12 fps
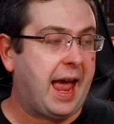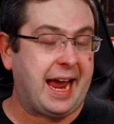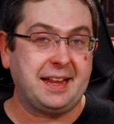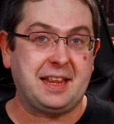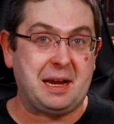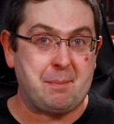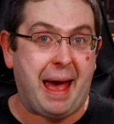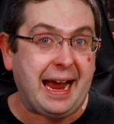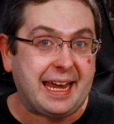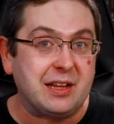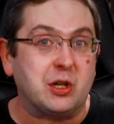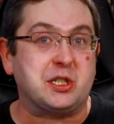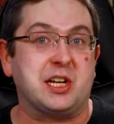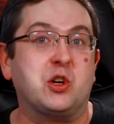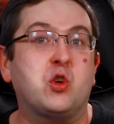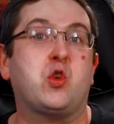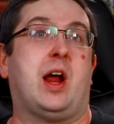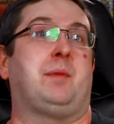Anthony Mackie looks
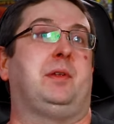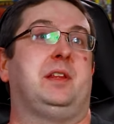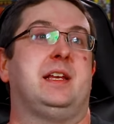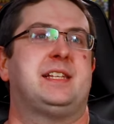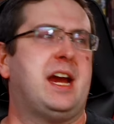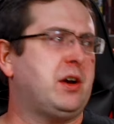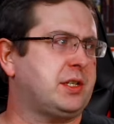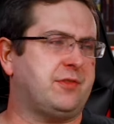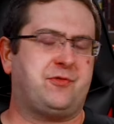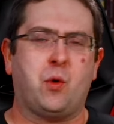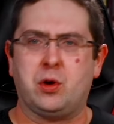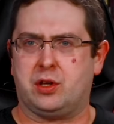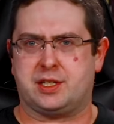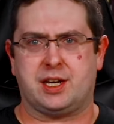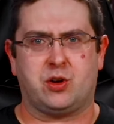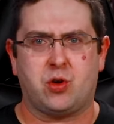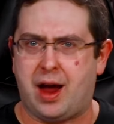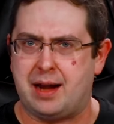incredible in this. Harrison Ford looks
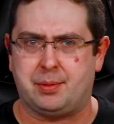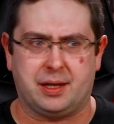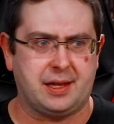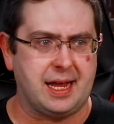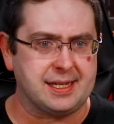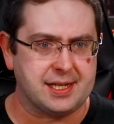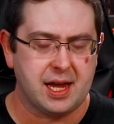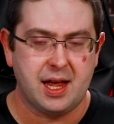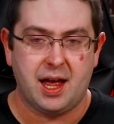incredible in this.